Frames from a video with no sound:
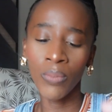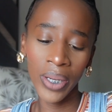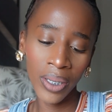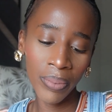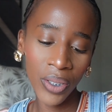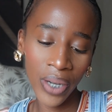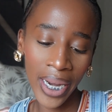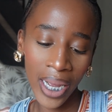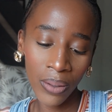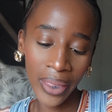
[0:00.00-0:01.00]
we're going to be
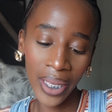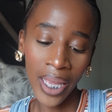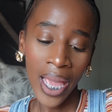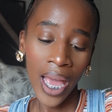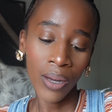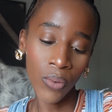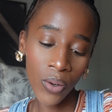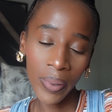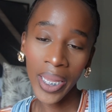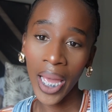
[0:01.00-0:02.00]
trying out the
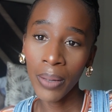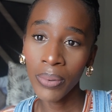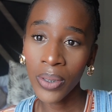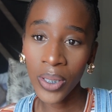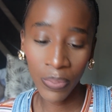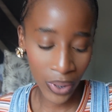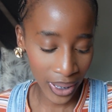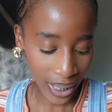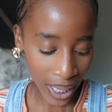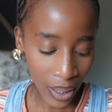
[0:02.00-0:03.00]
ruby apple
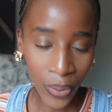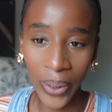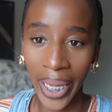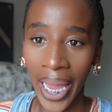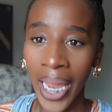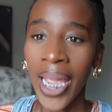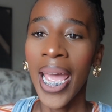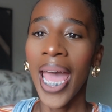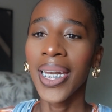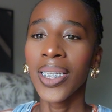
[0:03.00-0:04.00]
spritzer, okay,
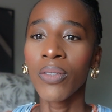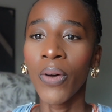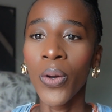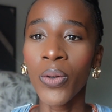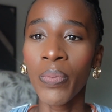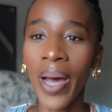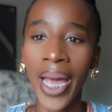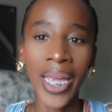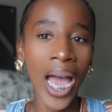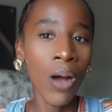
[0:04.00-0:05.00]
and it's followed
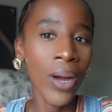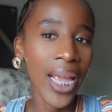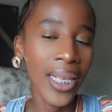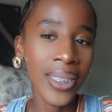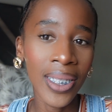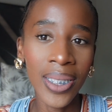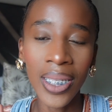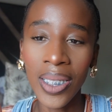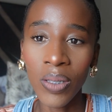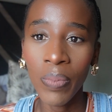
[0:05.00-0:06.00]
by our essence
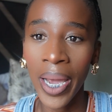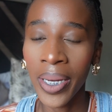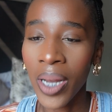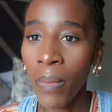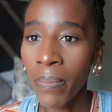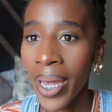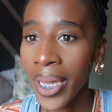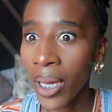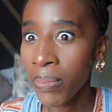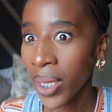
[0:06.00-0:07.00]
inspired
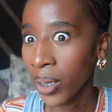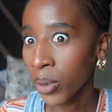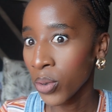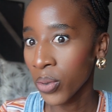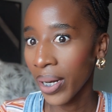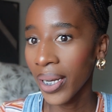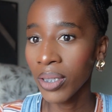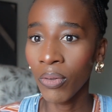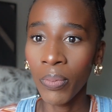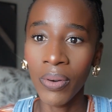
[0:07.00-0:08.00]
makeup. Thank you to
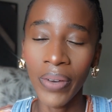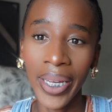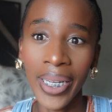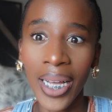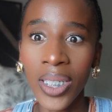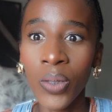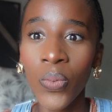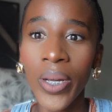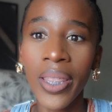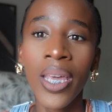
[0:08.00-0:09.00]
Clicks for providing us
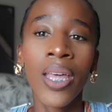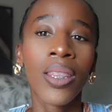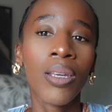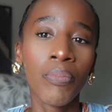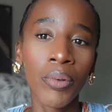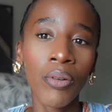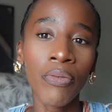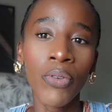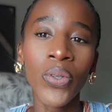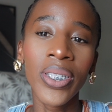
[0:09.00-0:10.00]
with the
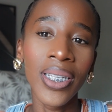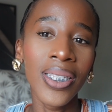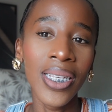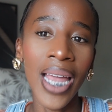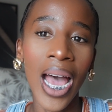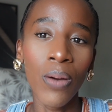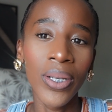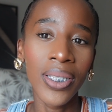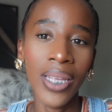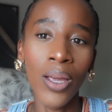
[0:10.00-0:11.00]
beautiful 16-hour
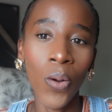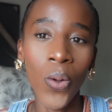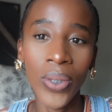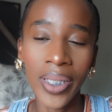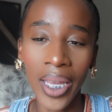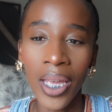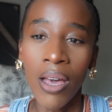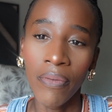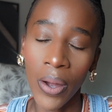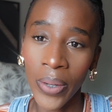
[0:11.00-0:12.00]
stay all day
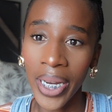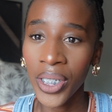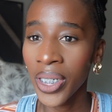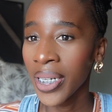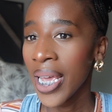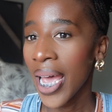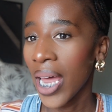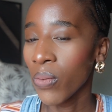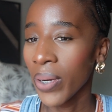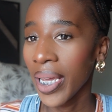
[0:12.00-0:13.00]
foundation,
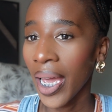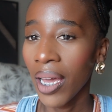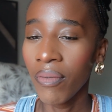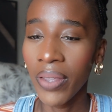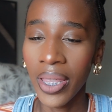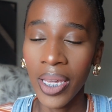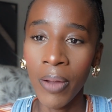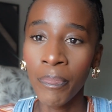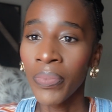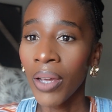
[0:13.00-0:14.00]
and we have the